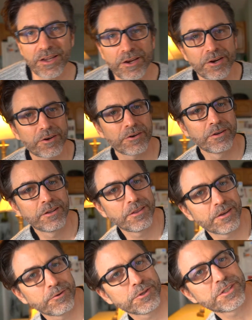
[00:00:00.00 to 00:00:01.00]
year,
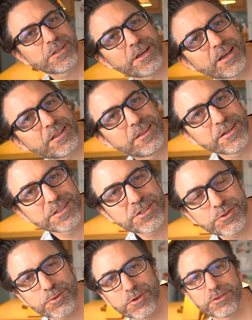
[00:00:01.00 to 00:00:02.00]
there was like this
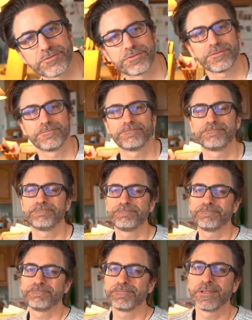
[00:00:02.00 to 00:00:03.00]
sort of
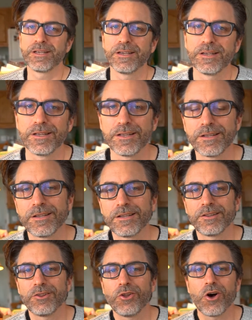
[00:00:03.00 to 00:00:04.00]

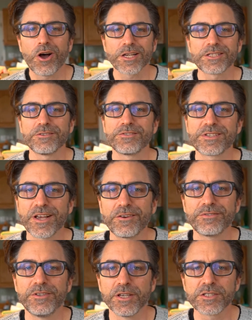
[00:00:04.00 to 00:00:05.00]
loss of
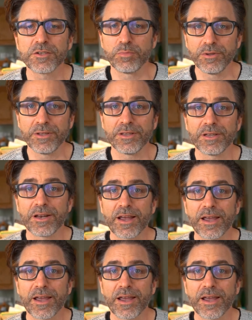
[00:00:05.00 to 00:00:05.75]
self-discipline that I